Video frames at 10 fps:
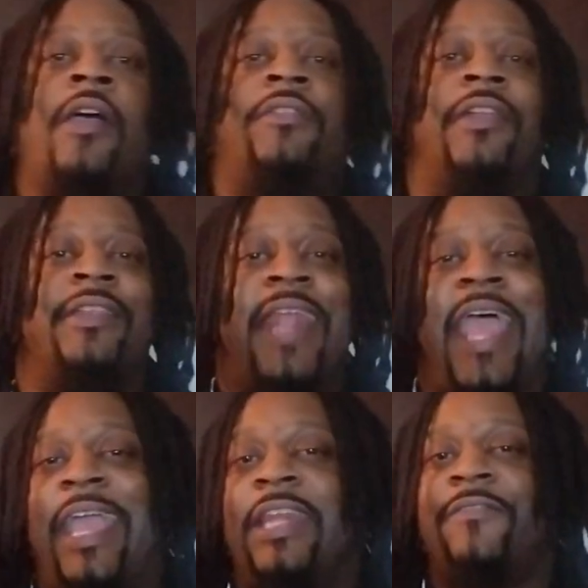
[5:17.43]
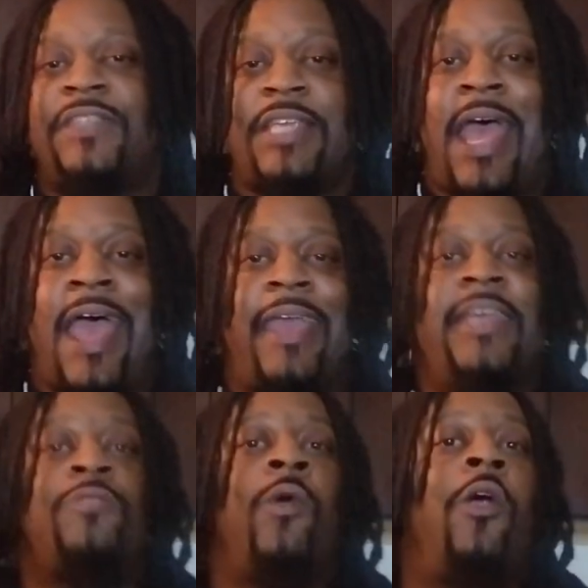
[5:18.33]
the negative side
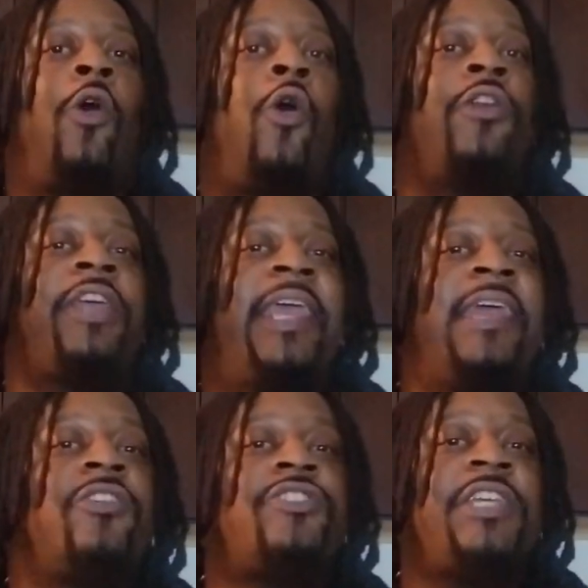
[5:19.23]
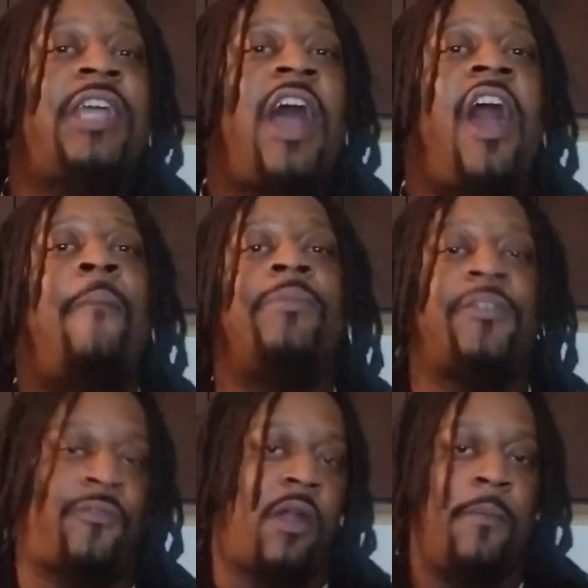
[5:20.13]
is where all the energy comes
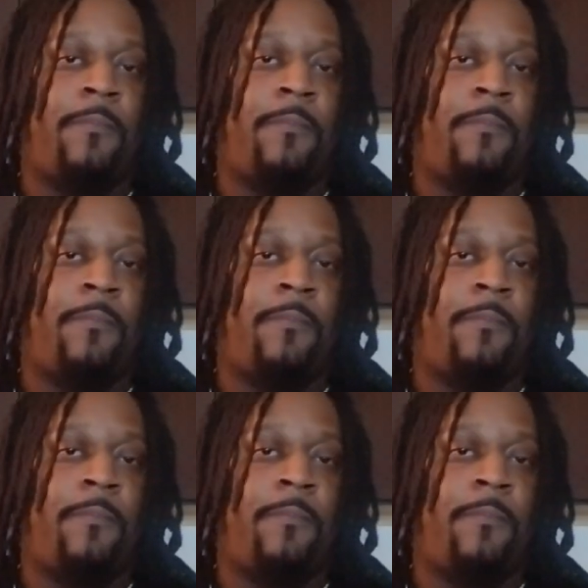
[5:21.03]
from.